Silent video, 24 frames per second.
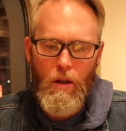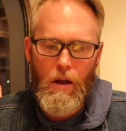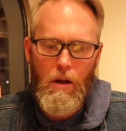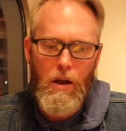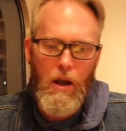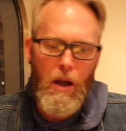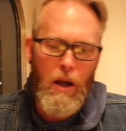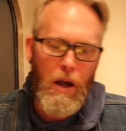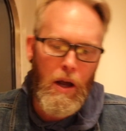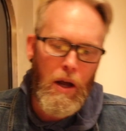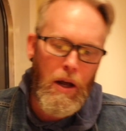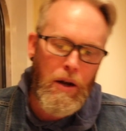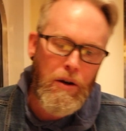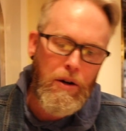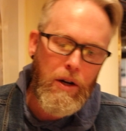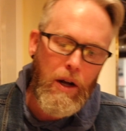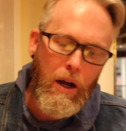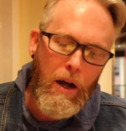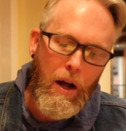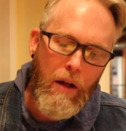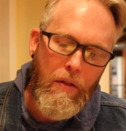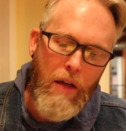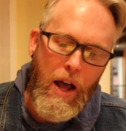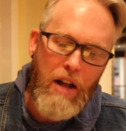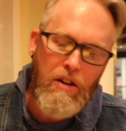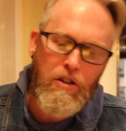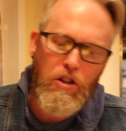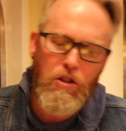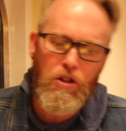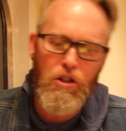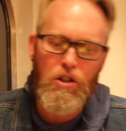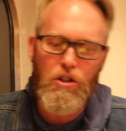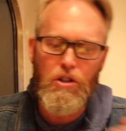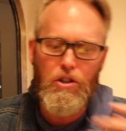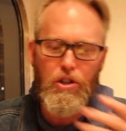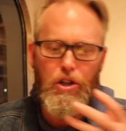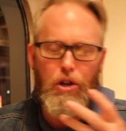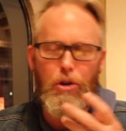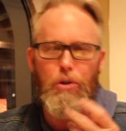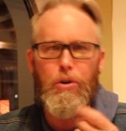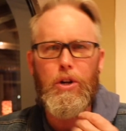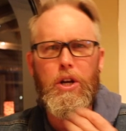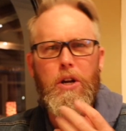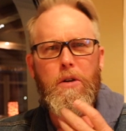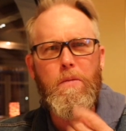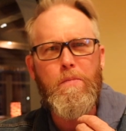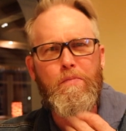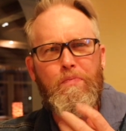And that
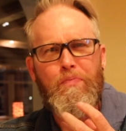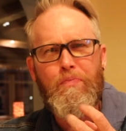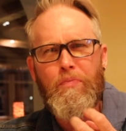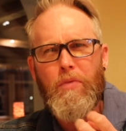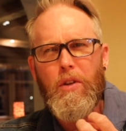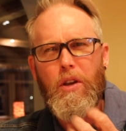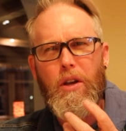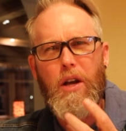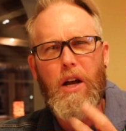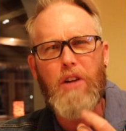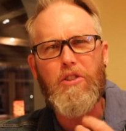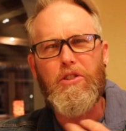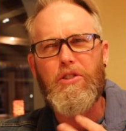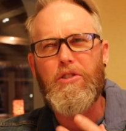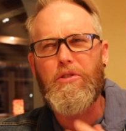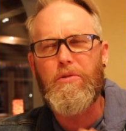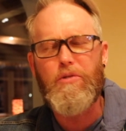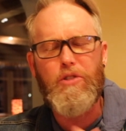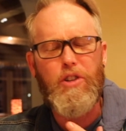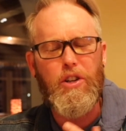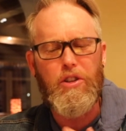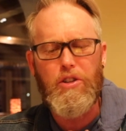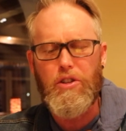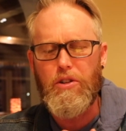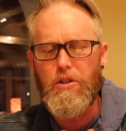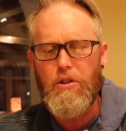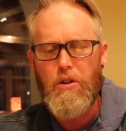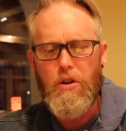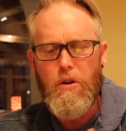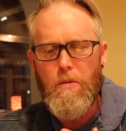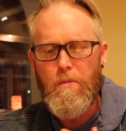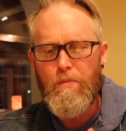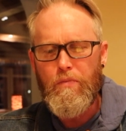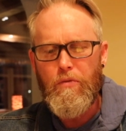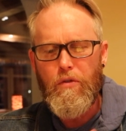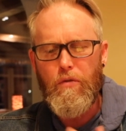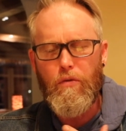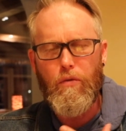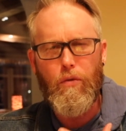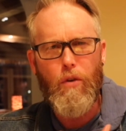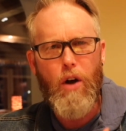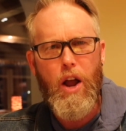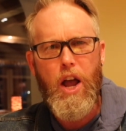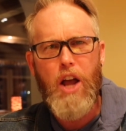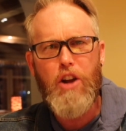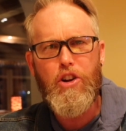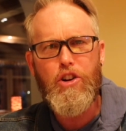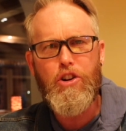tuna, that's just
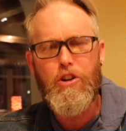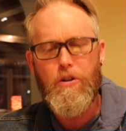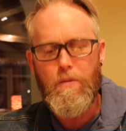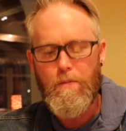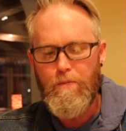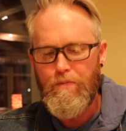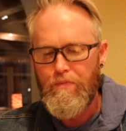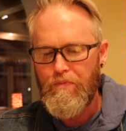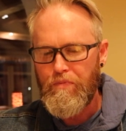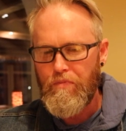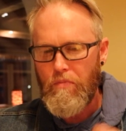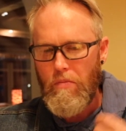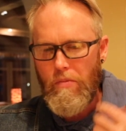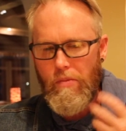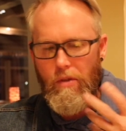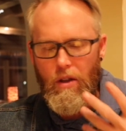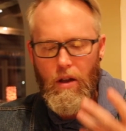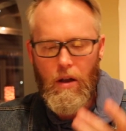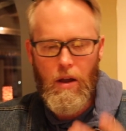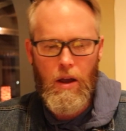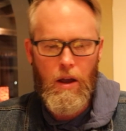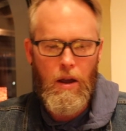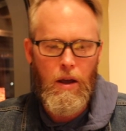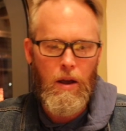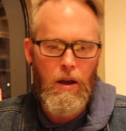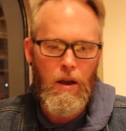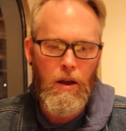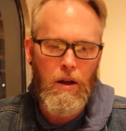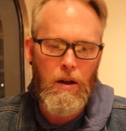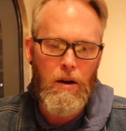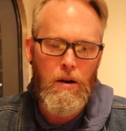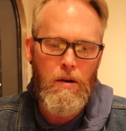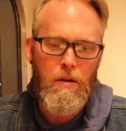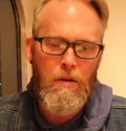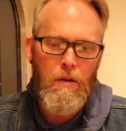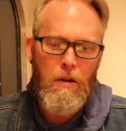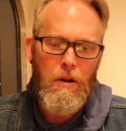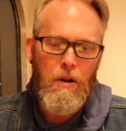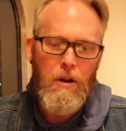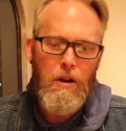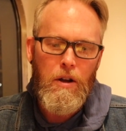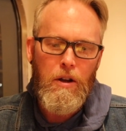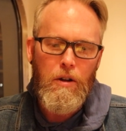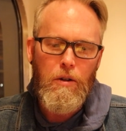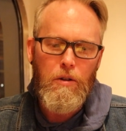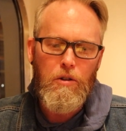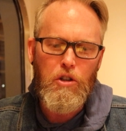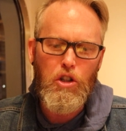fresh and
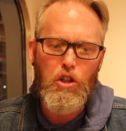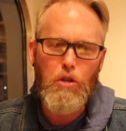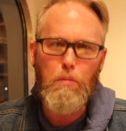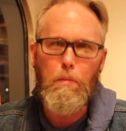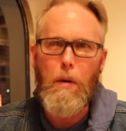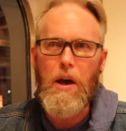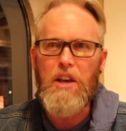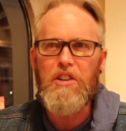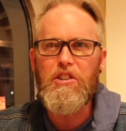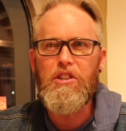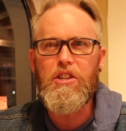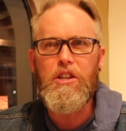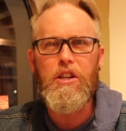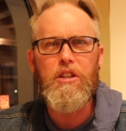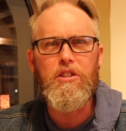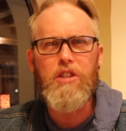spicy.